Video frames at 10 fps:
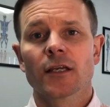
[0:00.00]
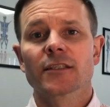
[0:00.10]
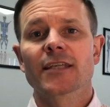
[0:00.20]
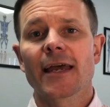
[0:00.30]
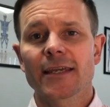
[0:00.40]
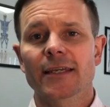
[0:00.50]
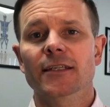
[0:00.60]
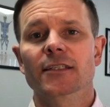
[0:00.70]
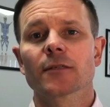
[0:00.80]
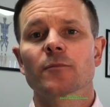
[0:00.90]

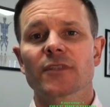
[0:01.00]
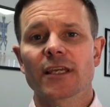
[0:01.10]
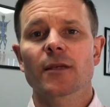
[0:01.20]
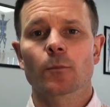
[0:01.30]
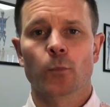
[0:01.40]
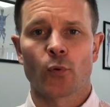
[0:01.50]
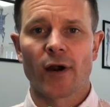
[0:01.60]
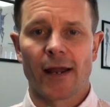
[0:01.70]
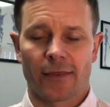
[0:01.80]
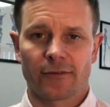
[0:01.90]
taking some deep
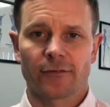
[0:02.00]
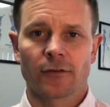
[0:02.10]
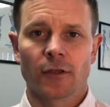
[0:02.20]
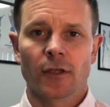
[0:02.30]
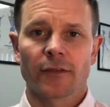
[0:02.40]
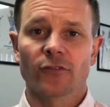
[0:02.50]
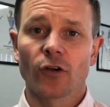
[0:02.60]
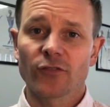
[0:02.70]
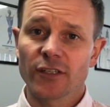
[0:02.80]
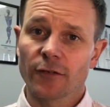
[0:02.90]
breaths. There's
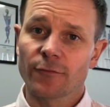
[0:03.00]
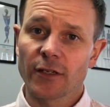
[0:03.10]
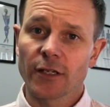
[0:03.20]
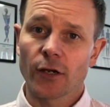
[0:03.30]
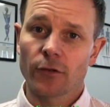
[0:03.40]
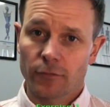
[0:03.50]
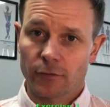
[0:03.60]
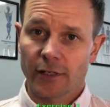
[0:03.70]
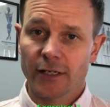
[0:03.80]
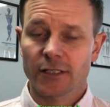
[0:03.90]
obviously a video,
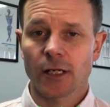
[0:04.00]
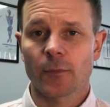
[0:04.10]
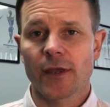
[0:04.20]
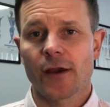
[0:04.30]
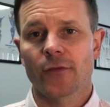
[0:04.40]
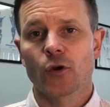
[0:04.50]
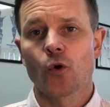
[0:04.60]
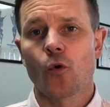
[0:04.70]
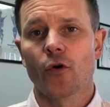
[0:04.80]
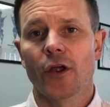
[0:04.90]
links up there in the
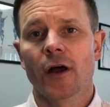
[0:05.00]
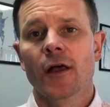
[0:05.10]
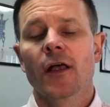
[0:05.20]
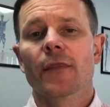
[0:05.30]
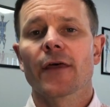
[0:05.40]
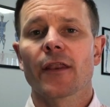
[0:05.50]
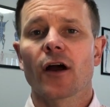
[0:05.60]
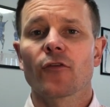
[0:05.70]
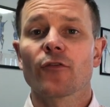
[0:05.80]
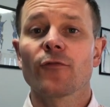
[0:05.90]
corner, that
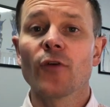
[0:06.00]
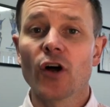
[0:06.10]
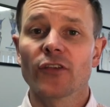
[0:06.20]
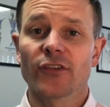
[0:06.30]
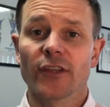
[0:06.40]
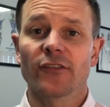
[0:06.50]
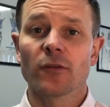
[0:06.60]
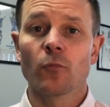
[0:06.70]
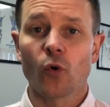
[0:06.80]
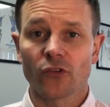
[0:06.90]
I refer to this
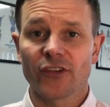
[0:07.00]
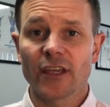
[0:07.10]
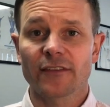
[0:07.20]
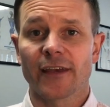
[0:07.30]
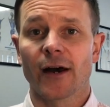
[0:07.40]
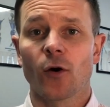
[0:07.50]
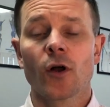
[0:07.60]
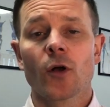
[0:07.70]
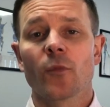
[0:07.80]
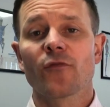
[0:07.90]
in more detail.
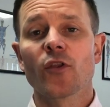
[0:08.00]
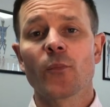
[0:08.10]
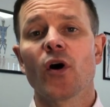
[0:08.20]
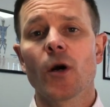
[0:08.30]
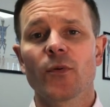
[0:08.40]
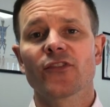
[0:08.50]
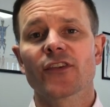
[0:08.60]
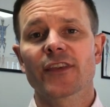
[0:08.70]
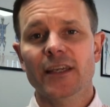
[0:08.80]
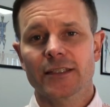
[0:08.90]
But for the purpose
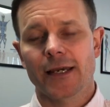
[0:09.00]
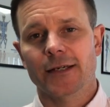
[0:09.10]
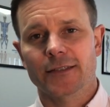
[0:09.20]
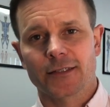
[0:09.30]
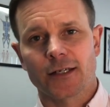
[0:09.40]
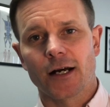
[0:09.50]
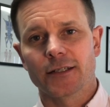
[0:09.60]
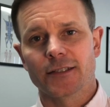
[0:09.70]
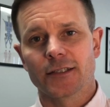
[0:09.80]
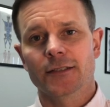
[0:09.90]
of these
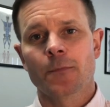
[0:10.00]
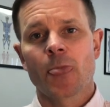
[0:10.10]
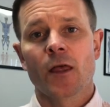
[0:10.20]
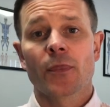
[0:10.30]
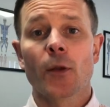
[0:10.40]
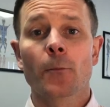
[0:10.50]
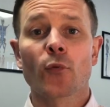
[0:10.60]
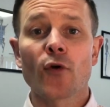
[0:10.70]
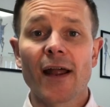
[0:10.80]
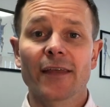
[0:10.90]
exercises, the
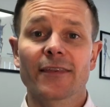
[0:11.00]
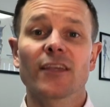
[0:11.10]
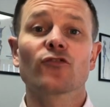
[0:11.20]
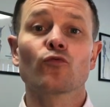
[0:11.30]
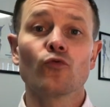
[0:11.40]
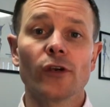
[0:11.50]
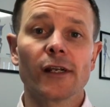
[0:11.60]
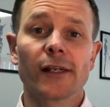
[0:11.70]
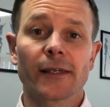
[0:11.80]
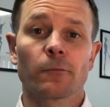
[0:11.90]
breath is
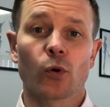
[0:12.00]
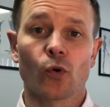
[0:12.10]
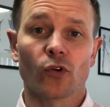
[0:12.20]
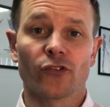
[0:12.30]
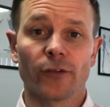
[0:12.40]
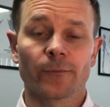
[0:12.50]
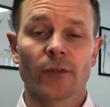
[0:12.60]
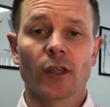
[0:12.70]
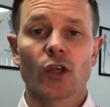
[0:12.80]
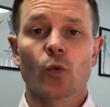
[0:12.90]
really important.
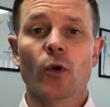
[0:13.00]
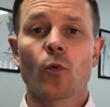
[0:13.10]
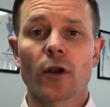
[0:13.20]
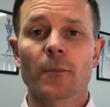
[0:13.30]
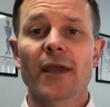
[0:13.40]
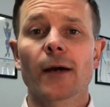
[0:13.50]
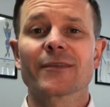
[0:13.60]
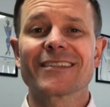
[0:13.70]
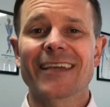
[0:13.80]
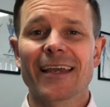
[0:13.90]
We want to be able
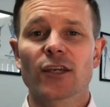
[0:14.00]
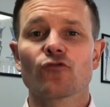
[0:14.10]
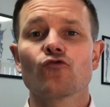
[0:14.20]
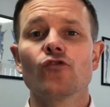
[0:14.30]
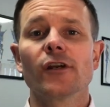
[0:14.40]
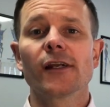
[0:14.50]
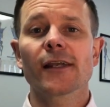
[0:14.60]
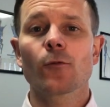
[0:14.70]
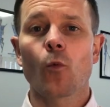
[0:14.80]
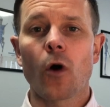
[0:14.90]
to take a
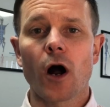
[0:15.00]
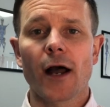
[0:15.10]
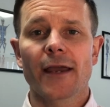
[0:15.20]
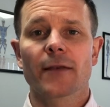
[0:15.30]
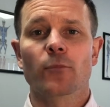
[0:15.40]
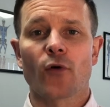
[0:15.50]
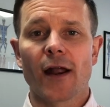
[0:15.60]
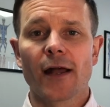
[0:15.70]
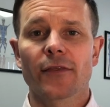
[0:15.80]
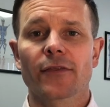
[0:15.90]
really wide
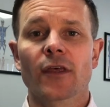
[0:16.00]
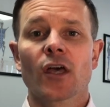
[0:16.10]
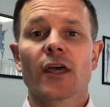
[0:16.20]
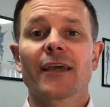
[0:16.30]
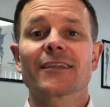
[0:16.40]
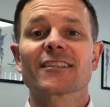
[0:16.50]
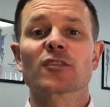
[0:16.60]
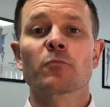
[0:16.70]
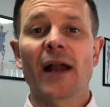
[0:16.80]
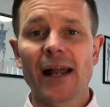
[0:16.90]
breath,
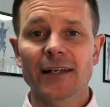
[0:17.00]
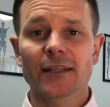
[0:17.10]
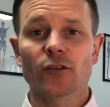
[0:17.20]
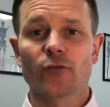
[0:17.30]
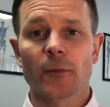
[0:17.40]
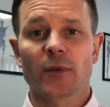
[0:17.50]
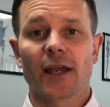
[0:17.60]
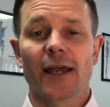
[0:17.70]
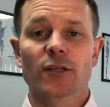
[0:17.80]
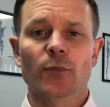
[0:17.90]
expanding the rib
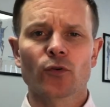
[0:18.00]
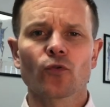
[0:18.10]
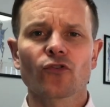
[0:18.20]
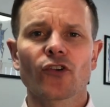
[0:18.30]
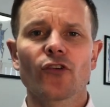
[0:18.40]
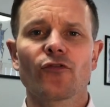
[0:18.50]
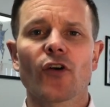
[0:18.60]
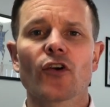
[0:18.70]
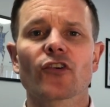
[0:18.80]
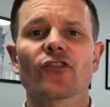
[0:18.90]
cage, but also
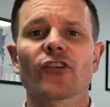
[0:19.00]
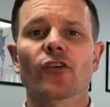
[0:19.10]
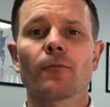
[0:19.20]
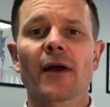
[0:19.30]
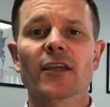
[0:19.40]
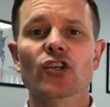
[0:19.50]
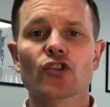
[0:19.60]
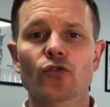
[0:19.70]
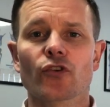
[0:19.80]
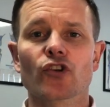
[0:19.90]
focusing on making
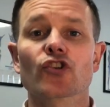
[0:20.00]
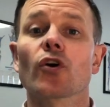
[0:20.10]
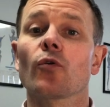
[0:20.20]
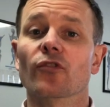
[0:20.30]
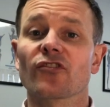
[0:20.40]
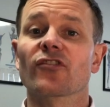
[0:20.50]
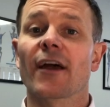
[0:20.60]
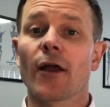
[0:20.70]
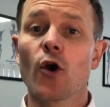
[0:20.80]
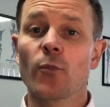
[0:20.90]
sure your shoulders
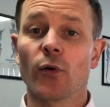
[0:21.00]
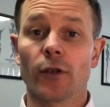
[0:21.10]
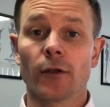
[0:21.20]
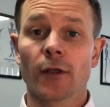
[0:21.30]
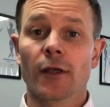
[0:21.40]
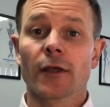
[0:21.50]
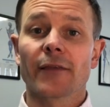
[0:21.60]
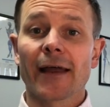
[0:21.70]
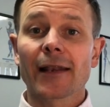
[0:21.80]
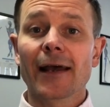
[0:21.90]
stay open.
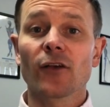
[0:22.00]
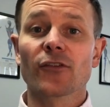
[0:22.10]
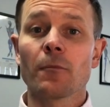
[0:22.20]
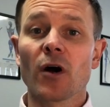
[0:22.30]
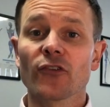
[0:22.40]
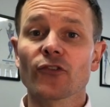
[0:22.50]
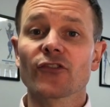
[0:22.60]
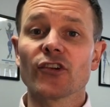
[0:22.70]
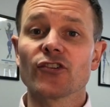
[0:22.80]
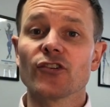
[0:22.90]
That allows the muscle
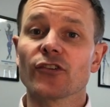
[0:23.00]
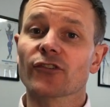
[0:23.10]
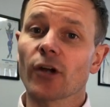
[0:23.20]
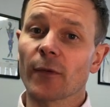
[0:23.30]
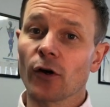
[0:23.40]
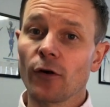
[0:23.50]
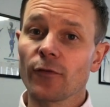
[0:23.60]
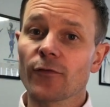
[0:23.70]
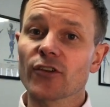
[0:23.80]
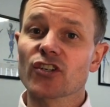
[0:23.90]
tissue that's coming
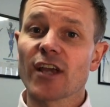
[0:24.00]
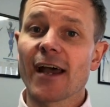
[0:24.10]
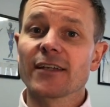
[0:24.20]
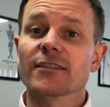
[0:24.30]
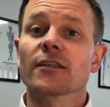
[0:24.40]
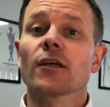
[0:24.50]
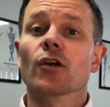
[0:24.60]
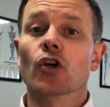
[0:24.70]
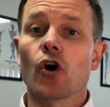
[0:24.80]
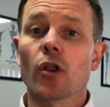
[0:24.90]
off of the chest,
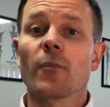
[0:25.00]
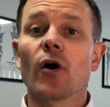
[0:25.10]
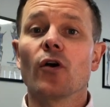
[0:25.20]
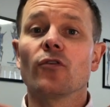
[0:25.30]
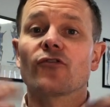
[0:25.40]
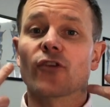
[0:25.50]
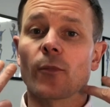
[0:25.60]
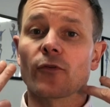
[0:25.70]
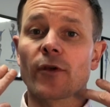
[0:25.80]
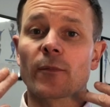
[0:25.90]
collarbones,
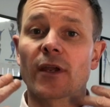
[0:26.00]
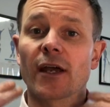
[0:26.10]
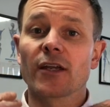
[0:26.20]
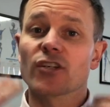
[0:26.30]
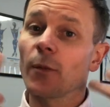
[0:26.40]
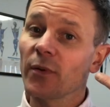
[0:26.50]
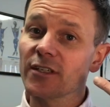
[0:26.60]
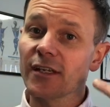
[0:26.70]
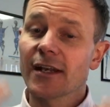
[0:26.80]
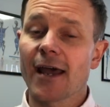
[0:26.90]
top of the rib cage, up
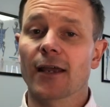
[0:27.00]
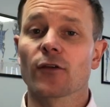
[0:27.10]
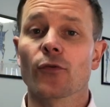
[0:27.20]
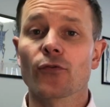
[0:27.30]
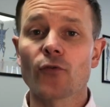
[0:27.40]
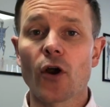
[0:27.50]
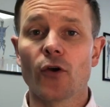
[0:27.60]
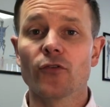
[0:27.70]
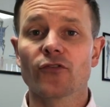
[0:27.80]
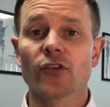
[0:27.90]
into your neck and
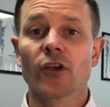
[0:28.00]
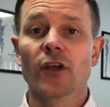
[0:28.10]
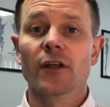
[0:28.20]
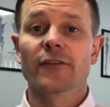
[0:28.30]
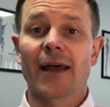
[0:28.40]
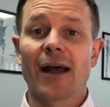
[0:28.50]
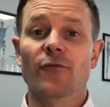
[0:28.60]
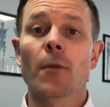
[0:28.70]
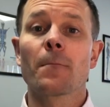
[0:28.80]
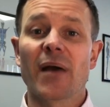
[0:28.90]
throat to
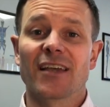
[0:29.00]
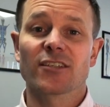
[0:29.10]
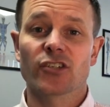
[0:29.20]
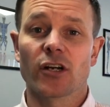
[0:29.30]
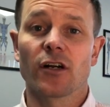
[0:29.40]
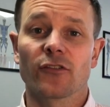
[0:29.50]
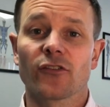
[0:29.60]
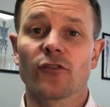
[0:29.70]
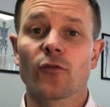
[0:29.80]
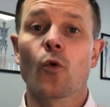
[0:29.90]
have the best chance
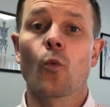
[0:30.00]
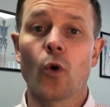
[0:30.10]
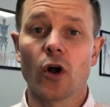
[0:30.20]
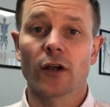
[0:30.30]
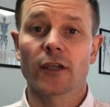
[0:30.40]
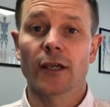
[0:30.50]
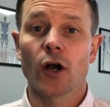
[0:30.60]
of working